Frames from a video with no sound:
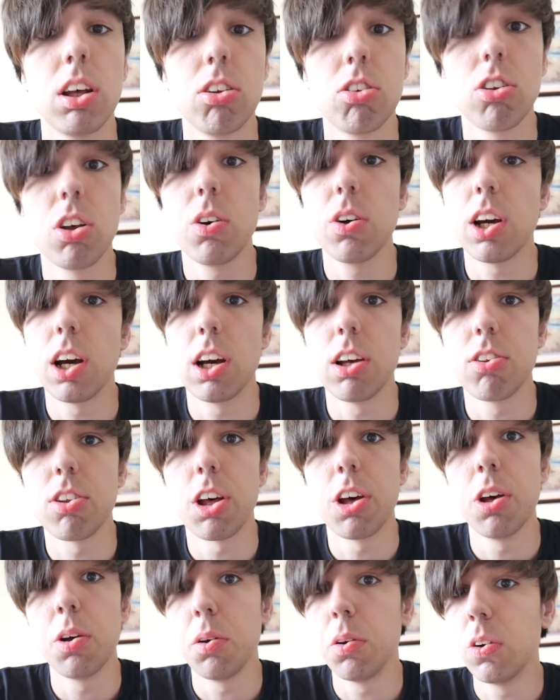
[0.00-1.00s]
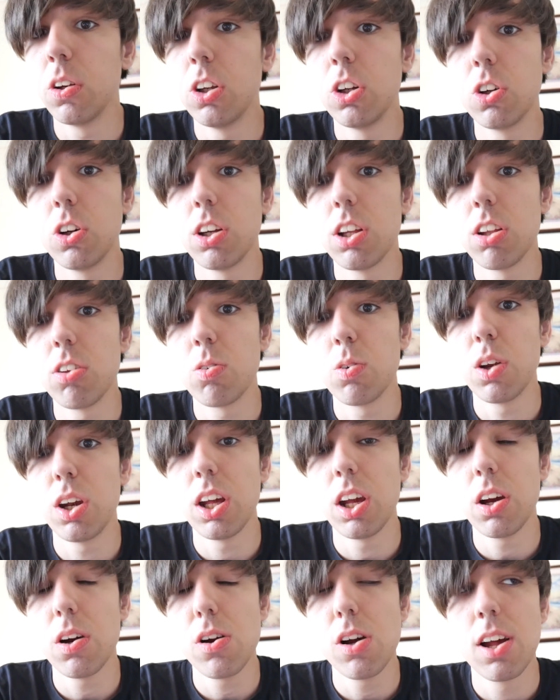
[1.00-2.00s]
So guys, I hope you enjoyed this
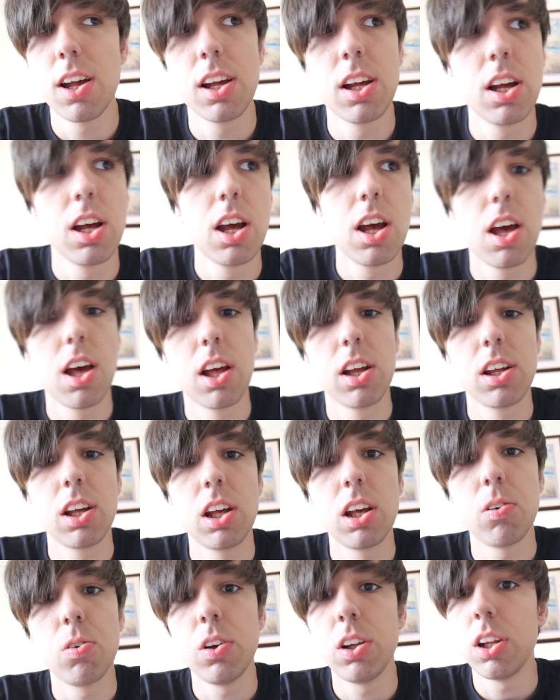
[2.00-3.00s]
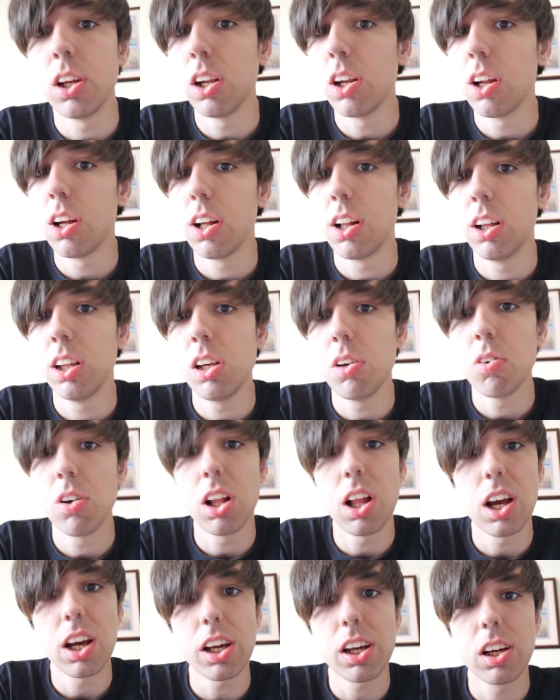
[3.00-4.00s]
video. If you did, leave a
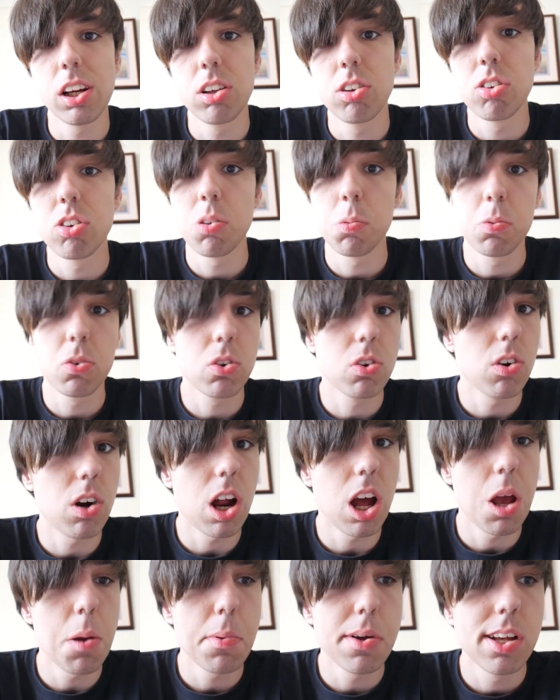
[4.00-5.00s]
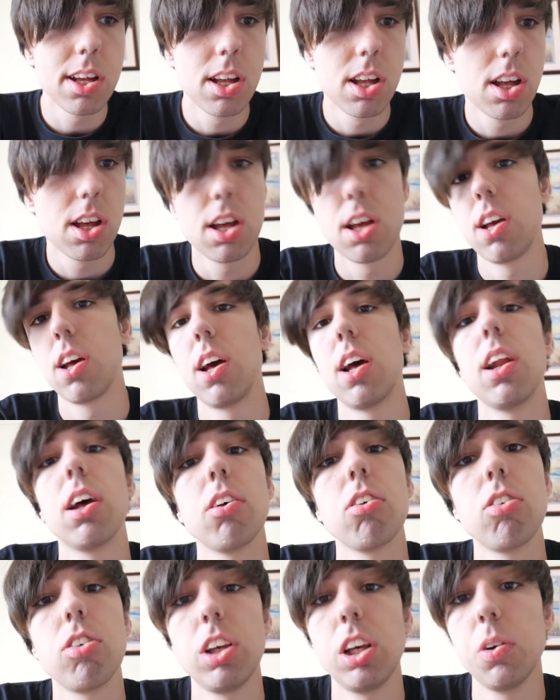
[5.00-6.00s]
like, subscribe. I'll
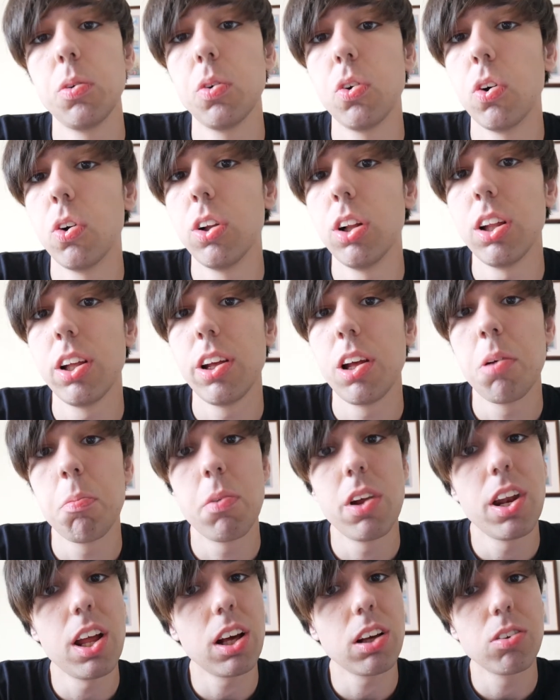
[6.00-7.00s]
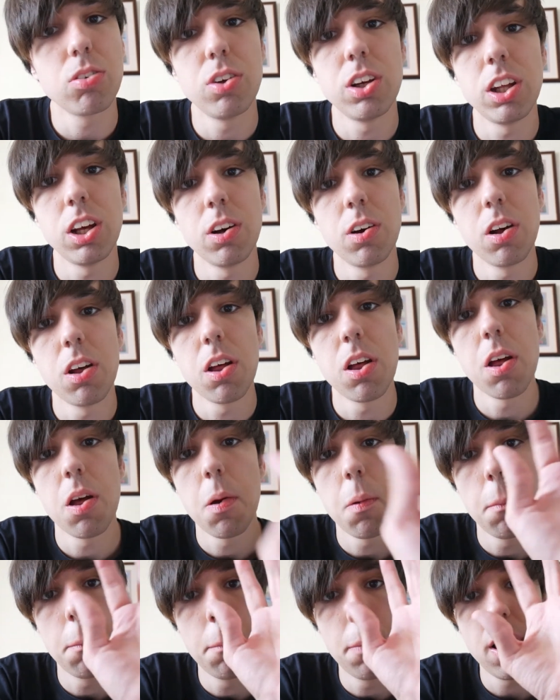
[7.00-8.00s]
see you all in my next video.
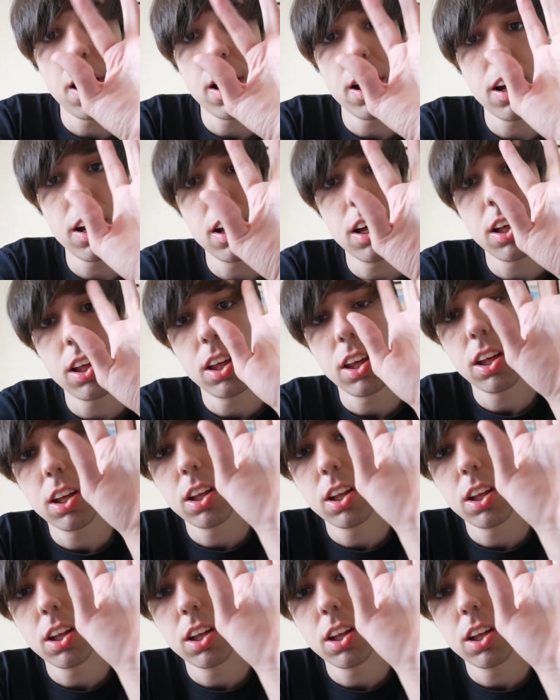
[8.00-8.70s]
Bye.